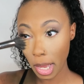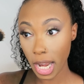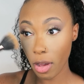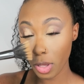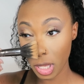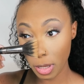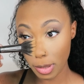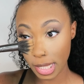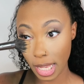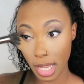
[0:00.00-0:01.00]
And now
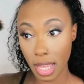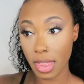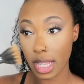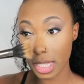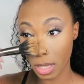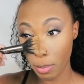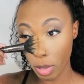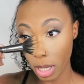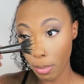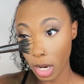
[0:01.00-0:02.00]
using this
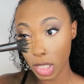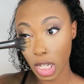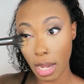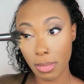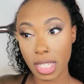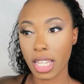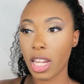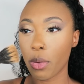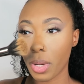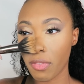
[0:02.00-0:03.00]
kabuki brush, I'm just
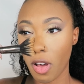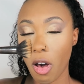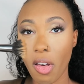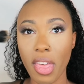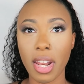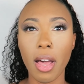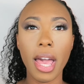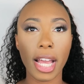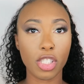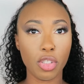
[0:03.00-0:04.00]
getting rid of all that
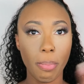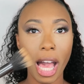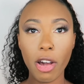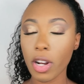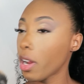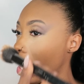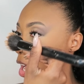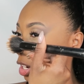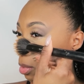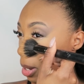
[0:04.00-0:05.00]
extra powder
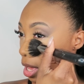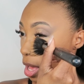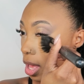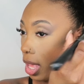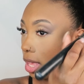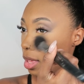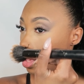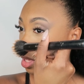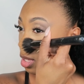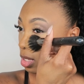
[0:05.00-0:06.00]
under my eye,
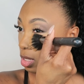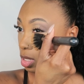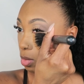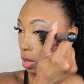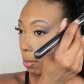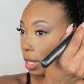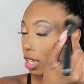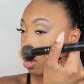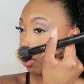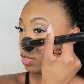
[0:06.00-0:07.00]
swiping
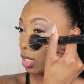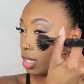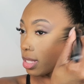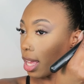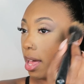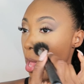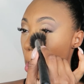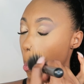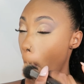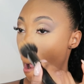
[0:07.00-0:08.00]
it off to the
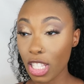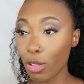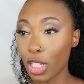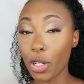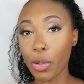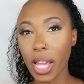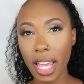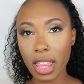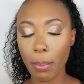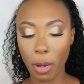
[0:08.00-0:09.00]
side. And so to
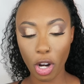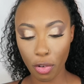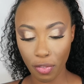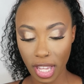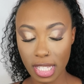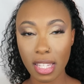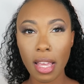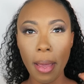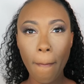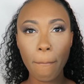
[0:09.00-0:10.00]
create the perfect
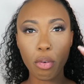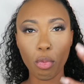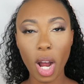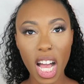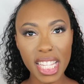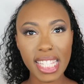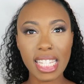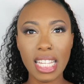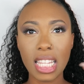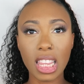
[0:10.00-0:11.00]

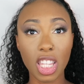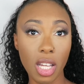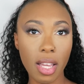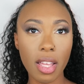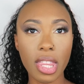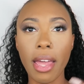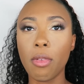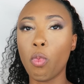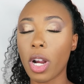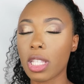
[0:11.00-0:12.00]
bronzy look that
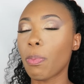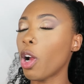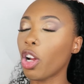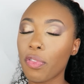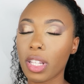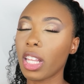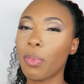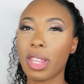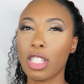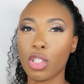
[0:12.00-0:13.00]
works perfectly
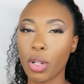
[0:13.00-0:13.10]
with this